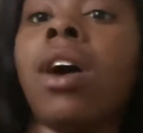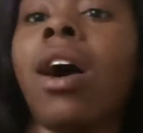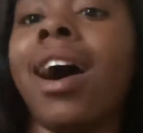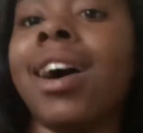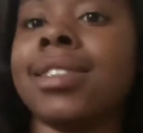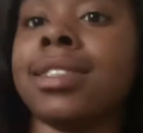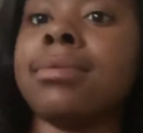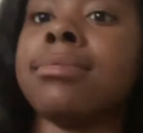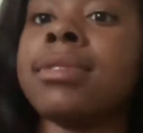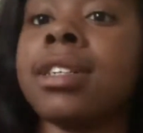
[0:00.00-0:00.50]

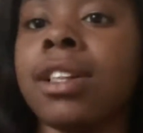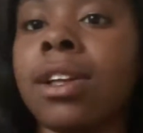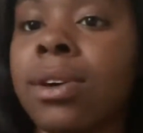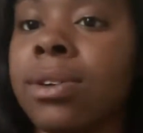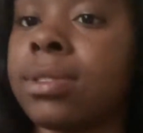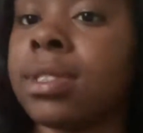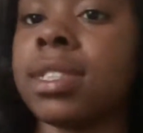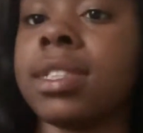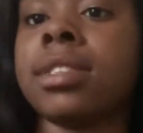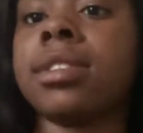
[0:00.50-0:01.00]
awesome
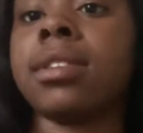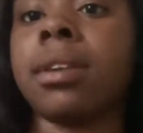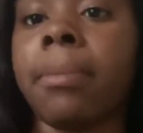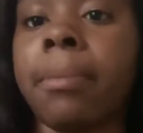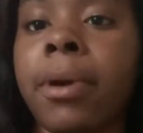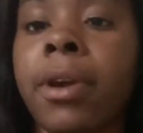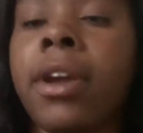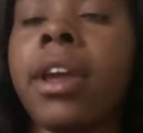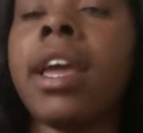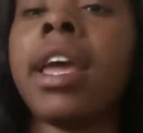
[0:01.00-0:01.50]
clothes this
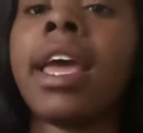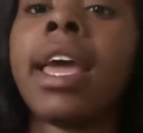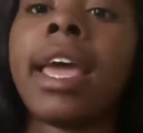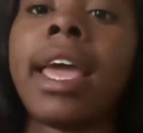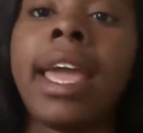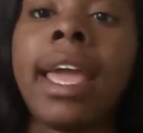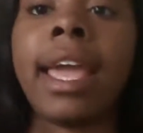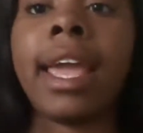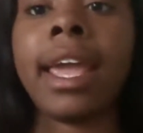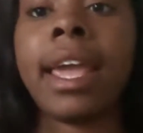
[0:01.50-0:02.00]
summer
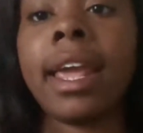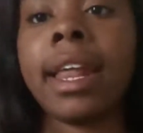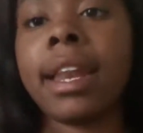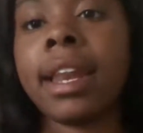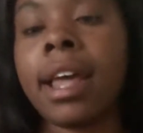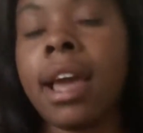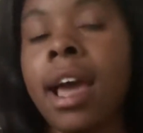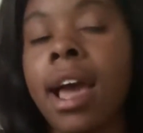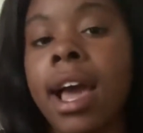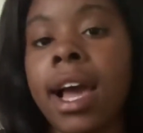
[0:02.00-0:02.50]

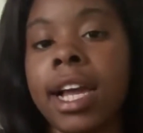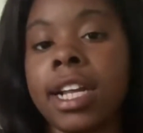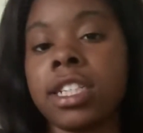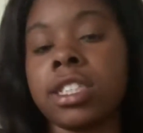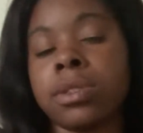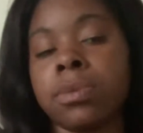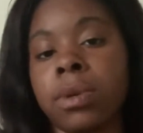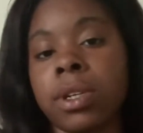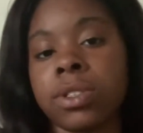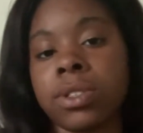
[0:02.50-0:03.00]
and I
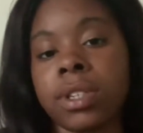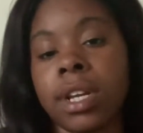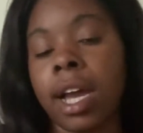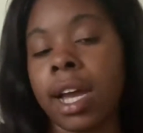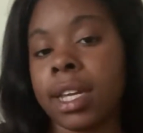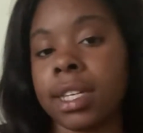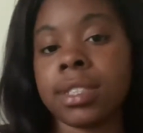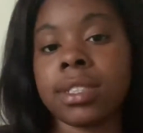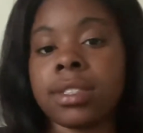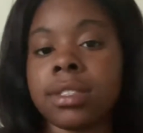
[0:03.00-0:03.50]
just want you
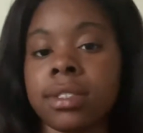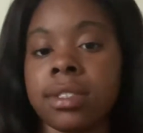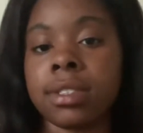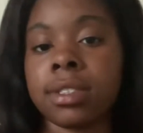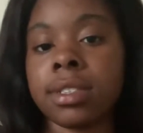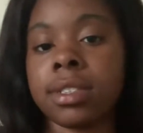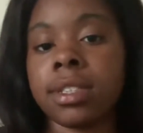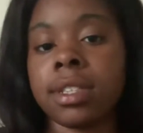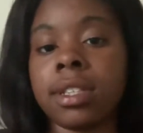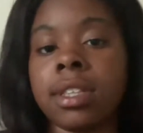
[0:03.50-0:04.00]
guys
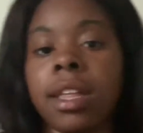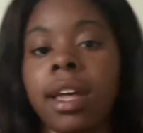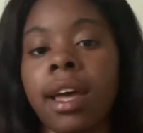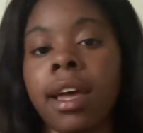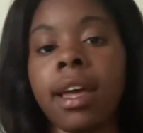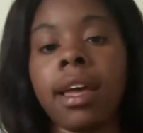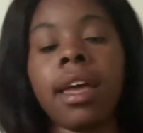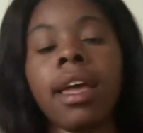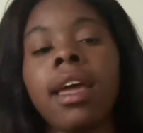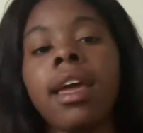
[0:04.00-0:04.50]
to see
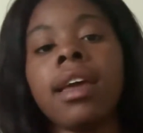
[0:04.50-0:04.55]
that.